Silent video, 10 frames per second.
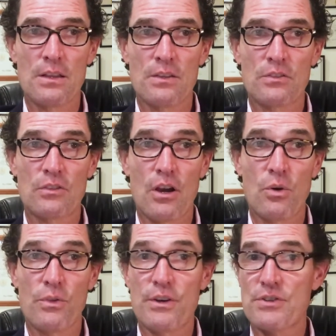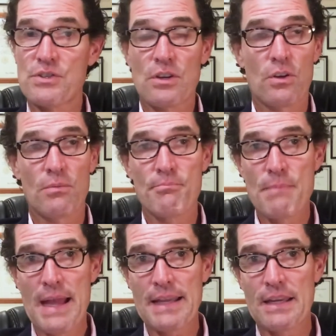So there's still
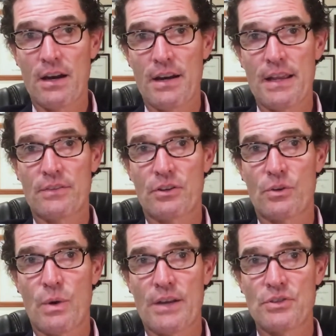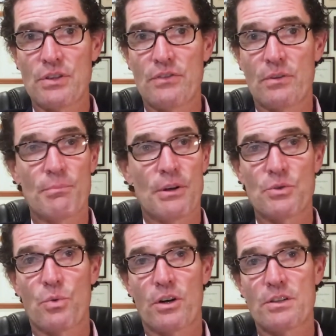many unanswered questions and
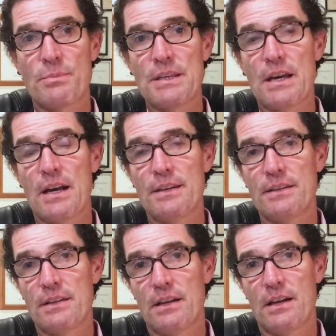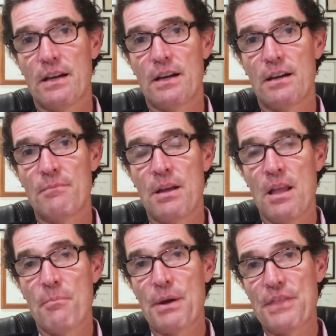much work to be done,
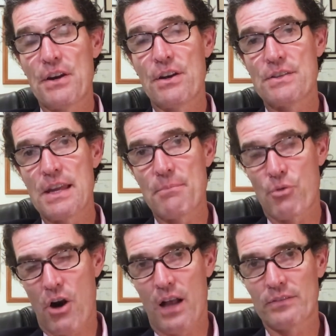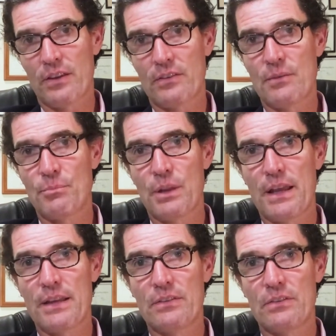but there is a process in
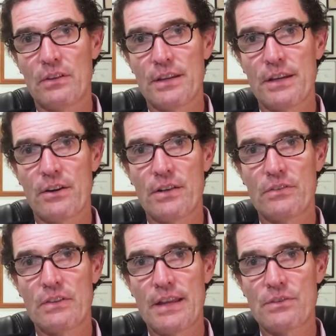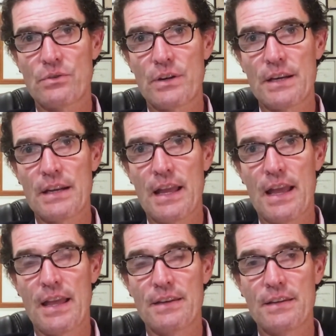place here at State Street,
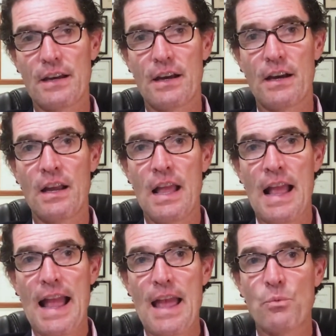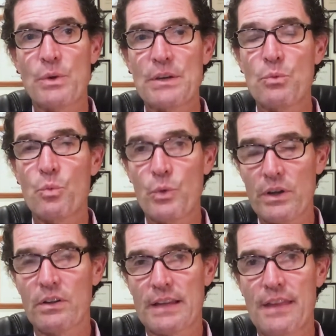and we
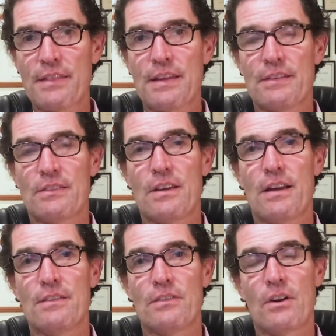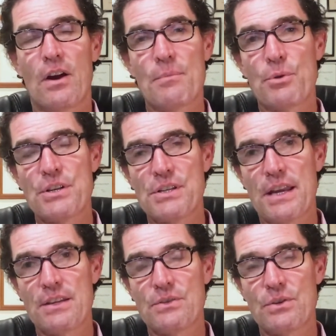will get things done. So I
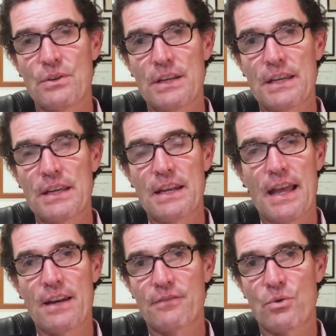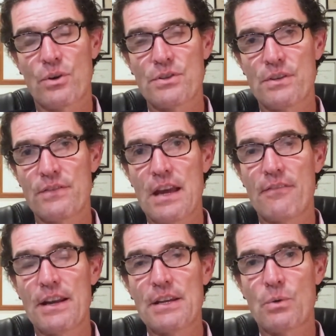appreciate you tuning in, and of course, if you
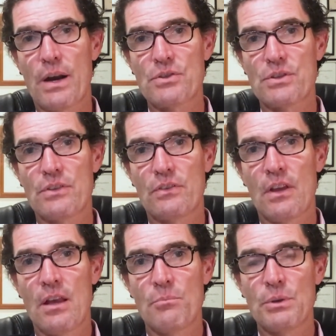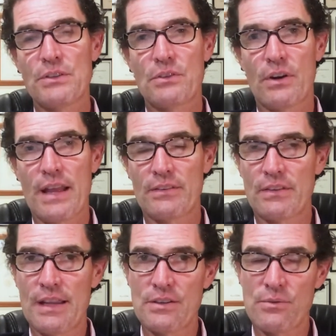have any questions, please don't
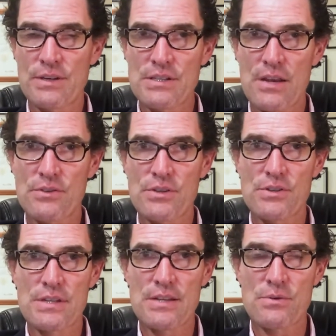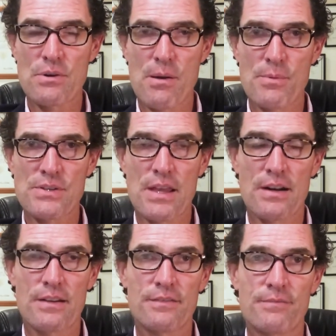hesitate to reach out to your State Street
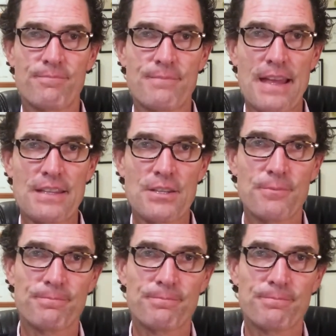representative. Thank you.